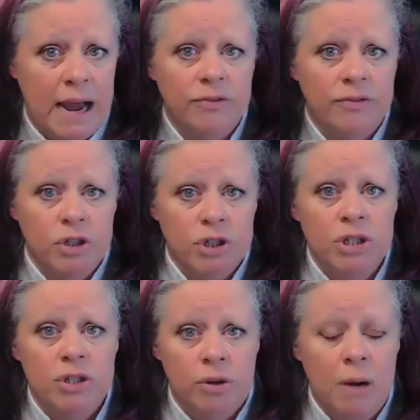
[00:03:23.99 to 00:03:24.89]
after
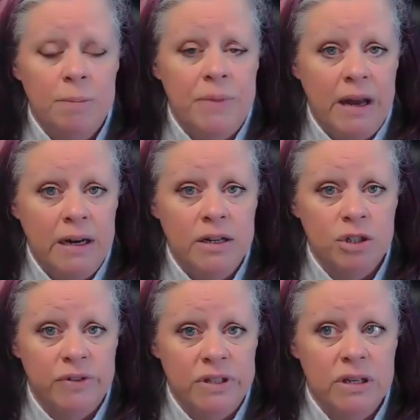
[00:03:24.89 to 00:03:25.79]
she showed up that
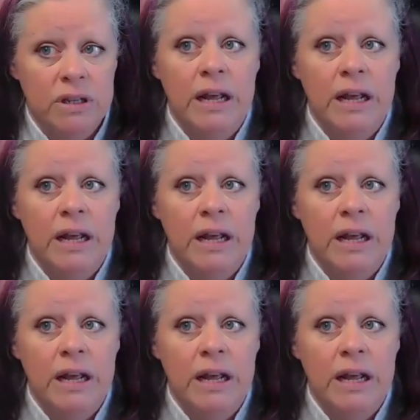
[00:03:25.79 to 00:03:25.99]
initial visit.